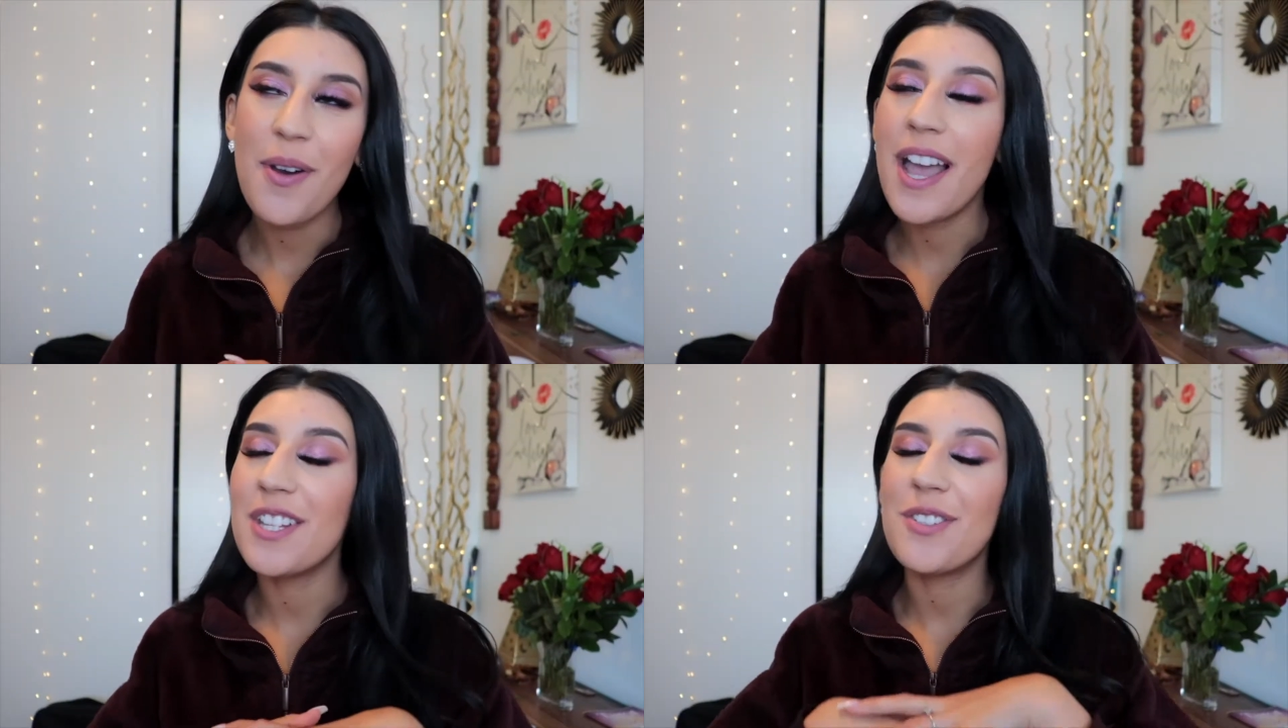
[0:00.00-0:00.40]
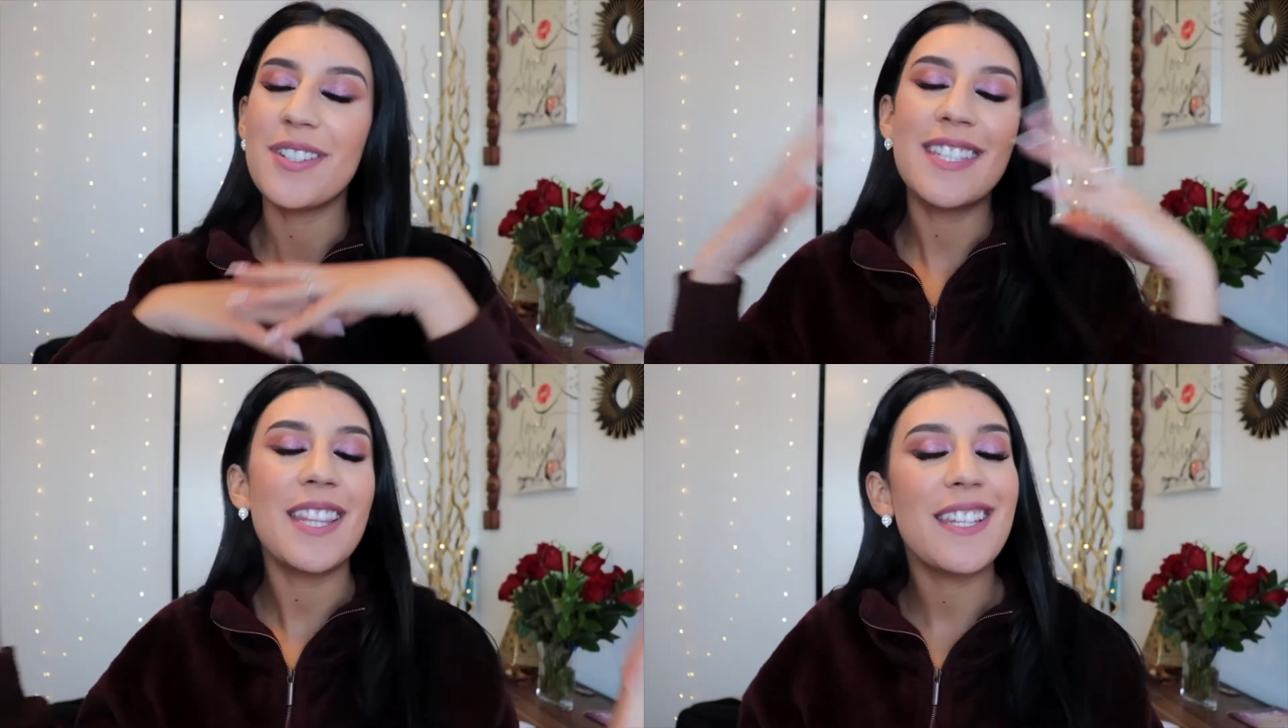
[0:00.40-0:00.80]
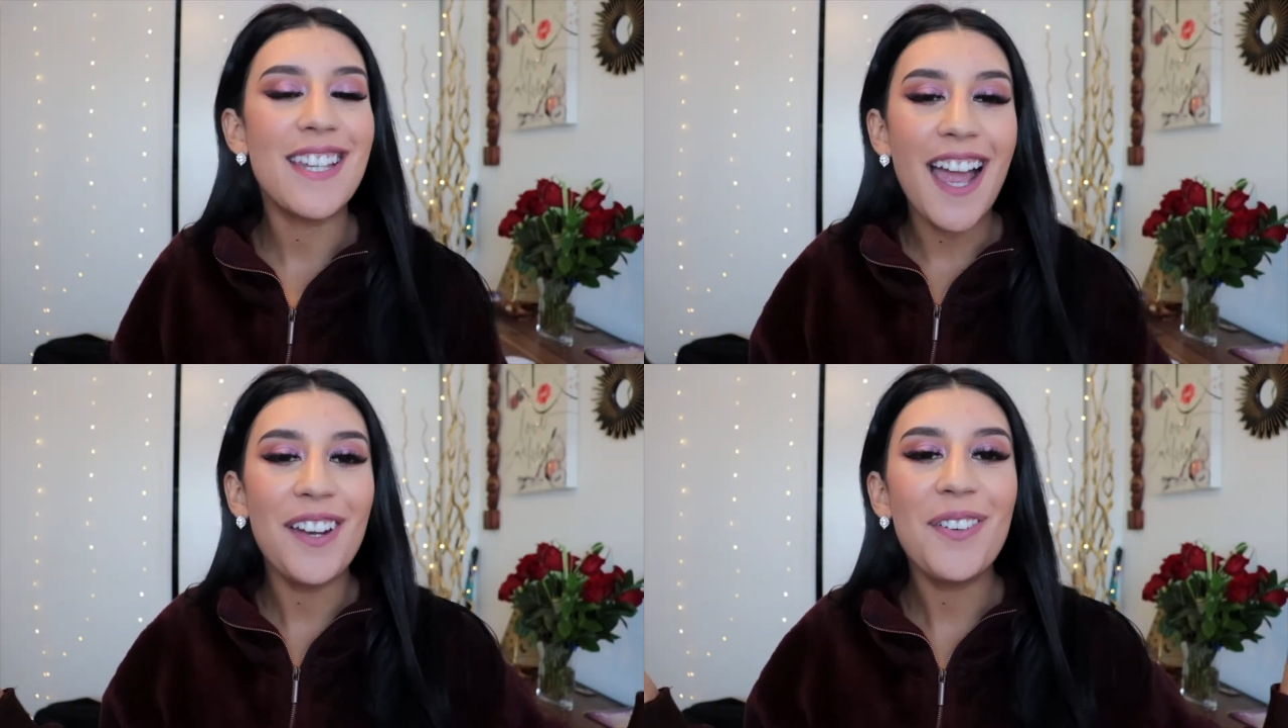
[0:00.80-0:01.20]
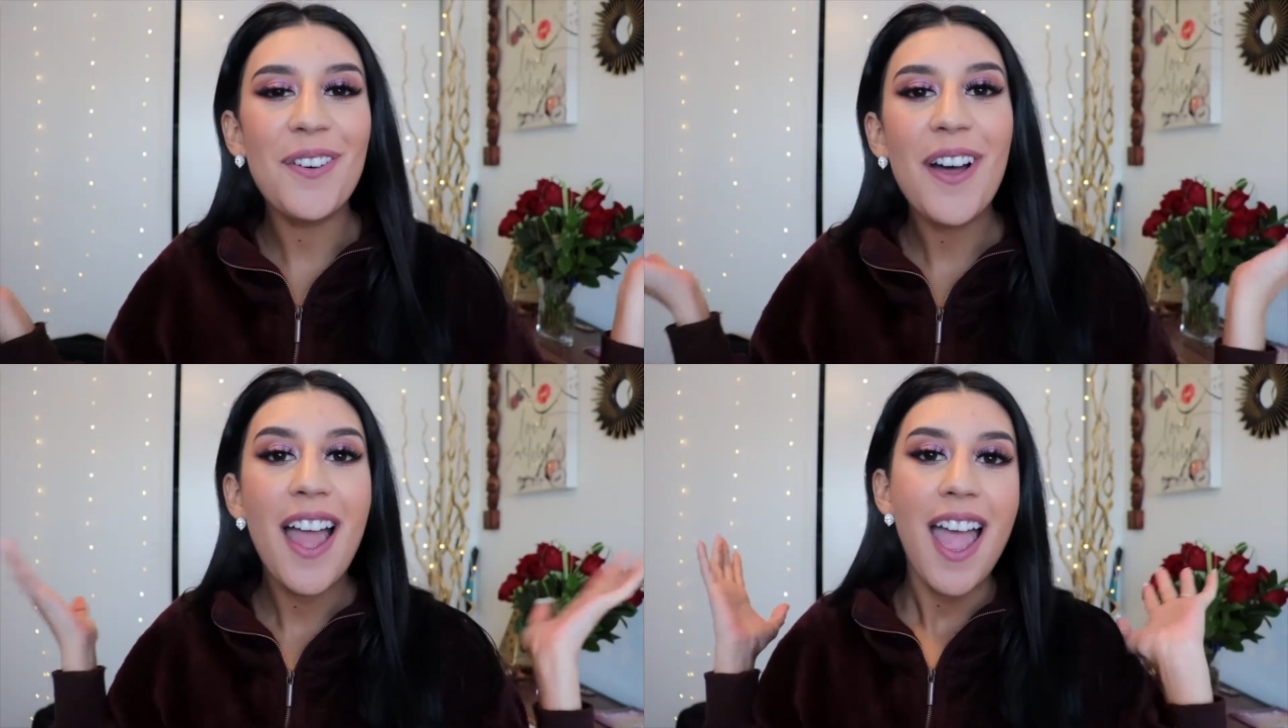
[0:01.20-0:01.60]
As you can see the
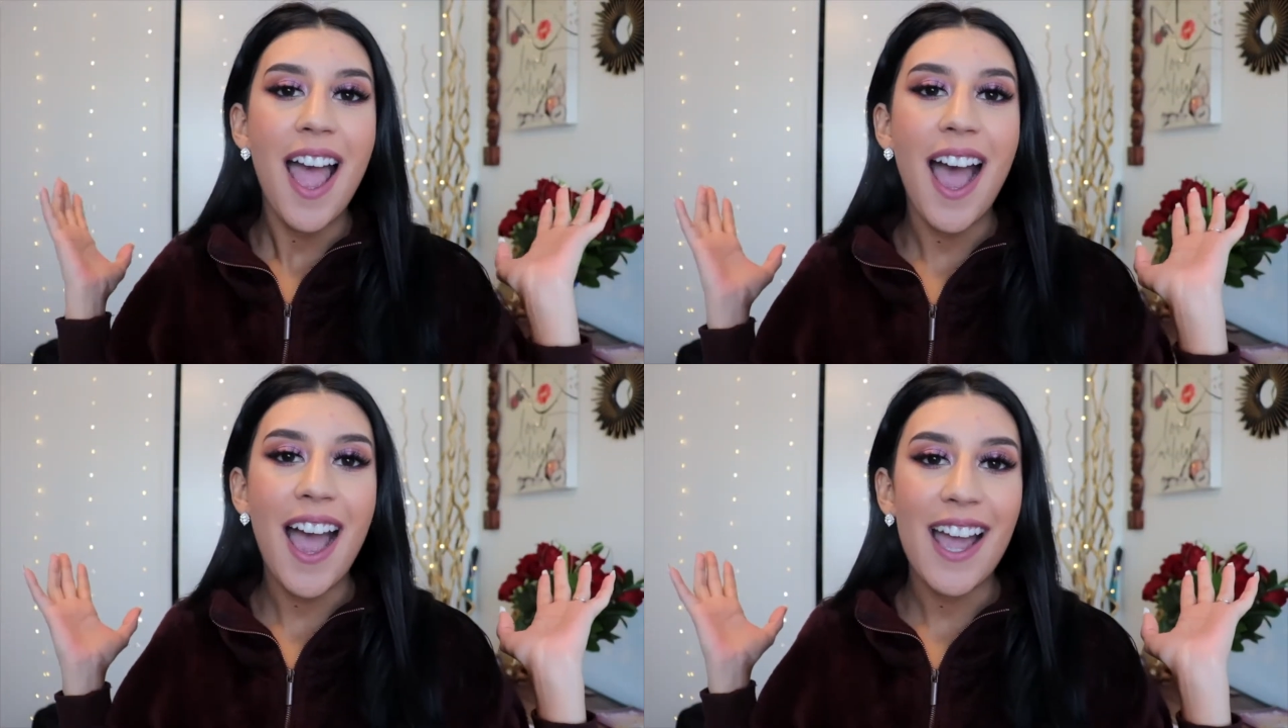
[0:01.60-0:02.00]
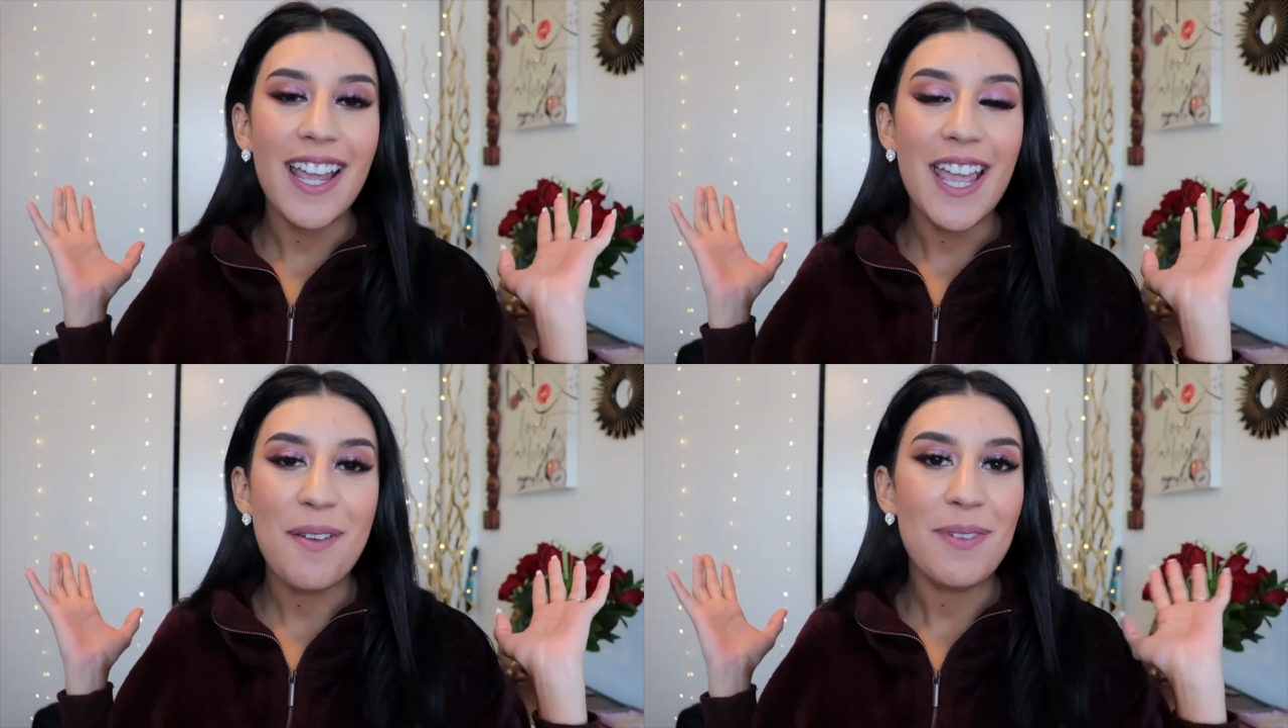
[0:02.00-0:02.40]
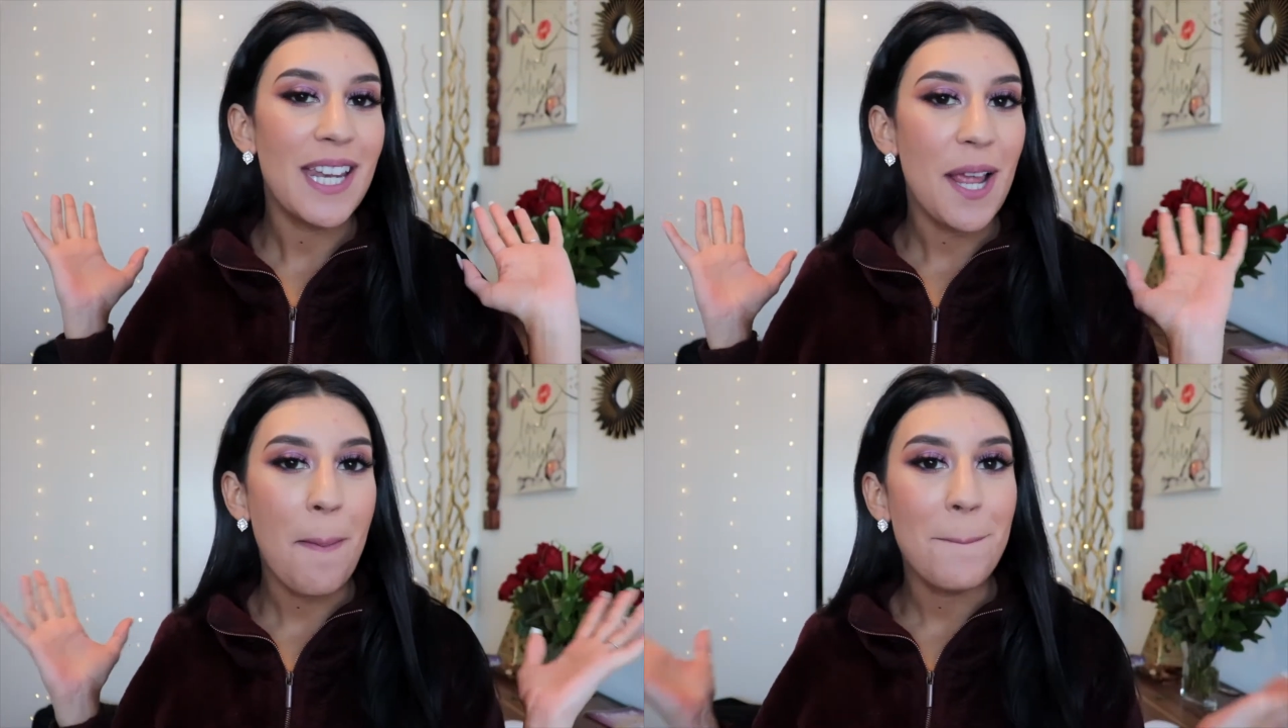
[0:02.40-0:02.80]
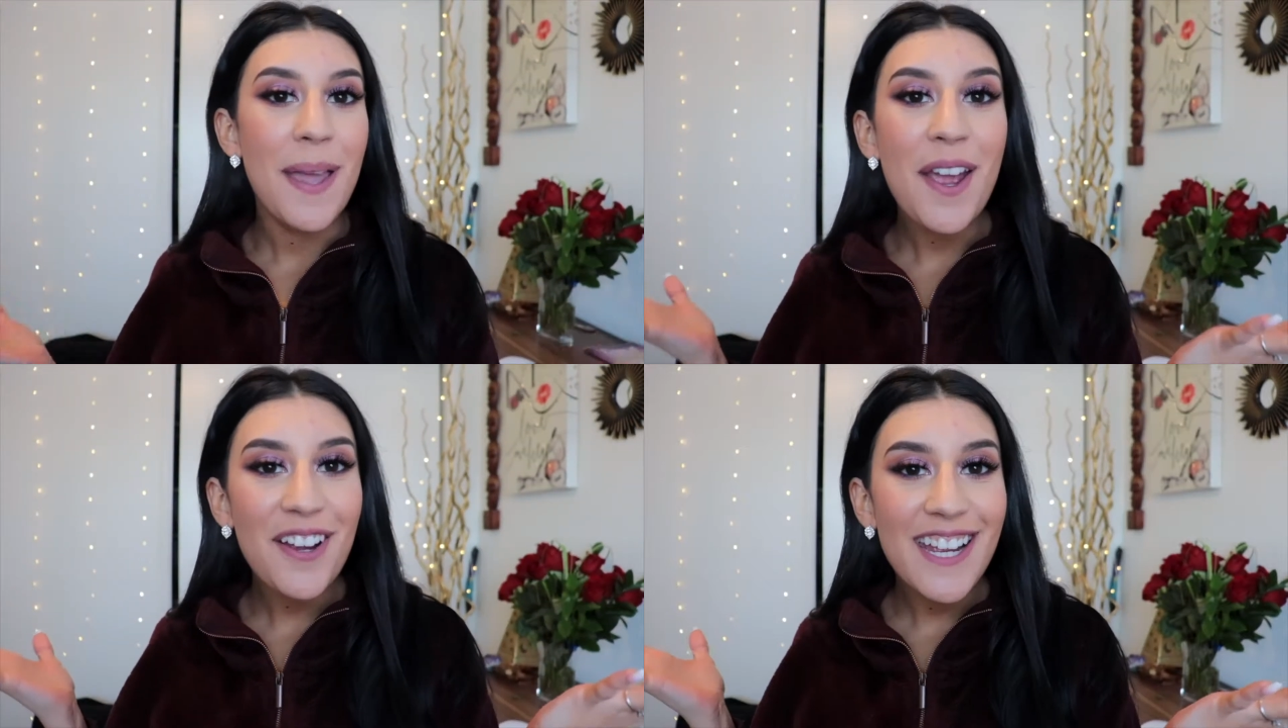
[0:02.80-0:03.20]
title, I am getting
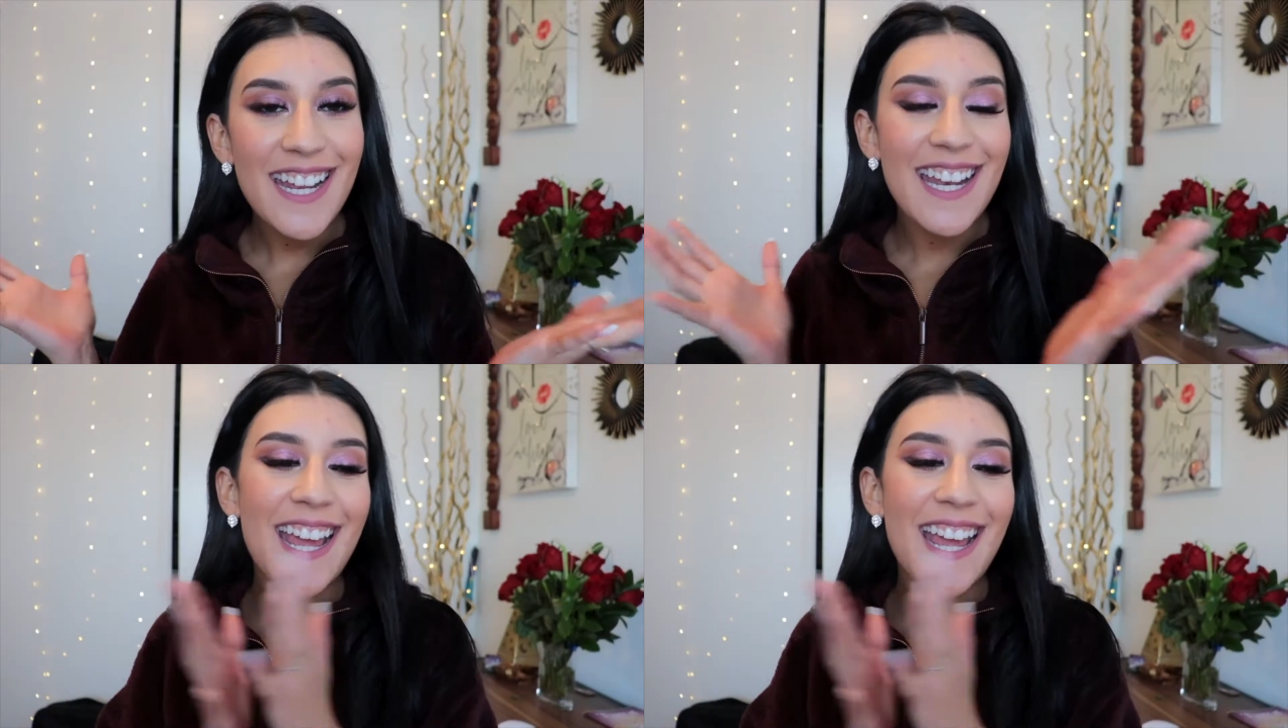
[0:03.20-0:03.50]
married.